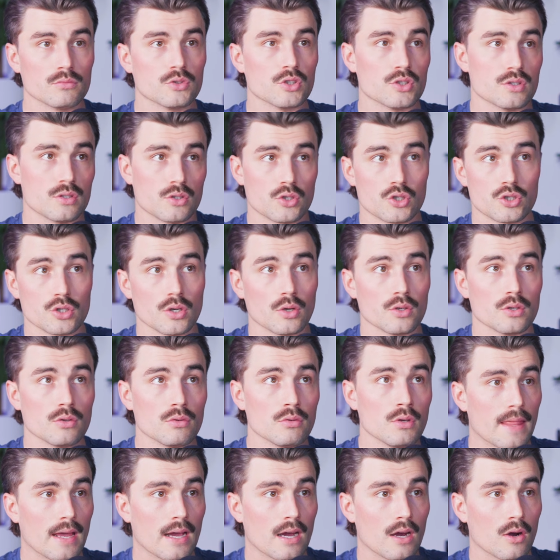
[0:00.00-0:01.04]
just to show
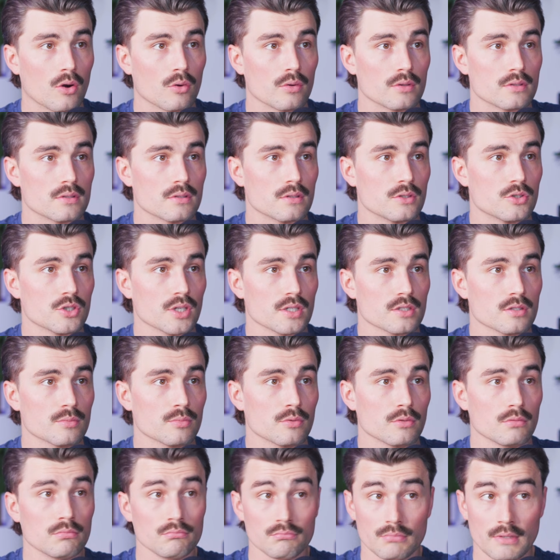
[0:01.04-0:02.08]
you how it's
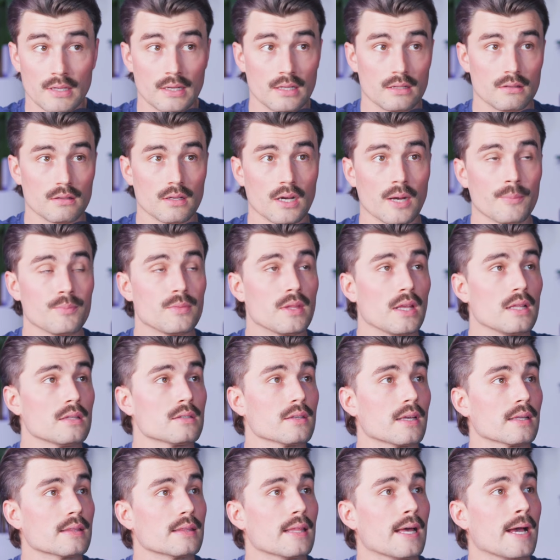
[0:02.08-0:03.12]
adjustable and it updates
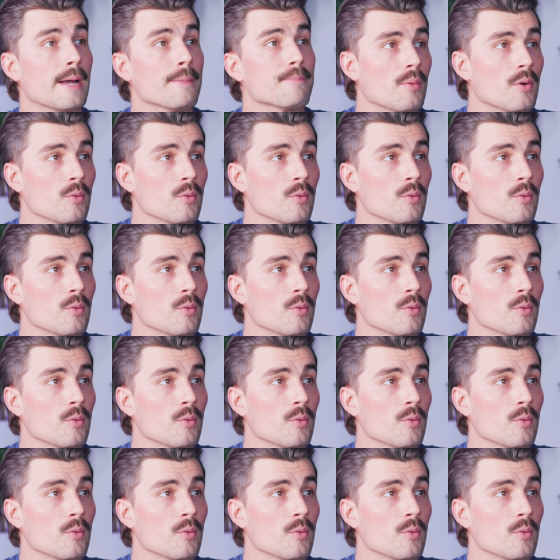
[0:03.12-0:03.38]
like that.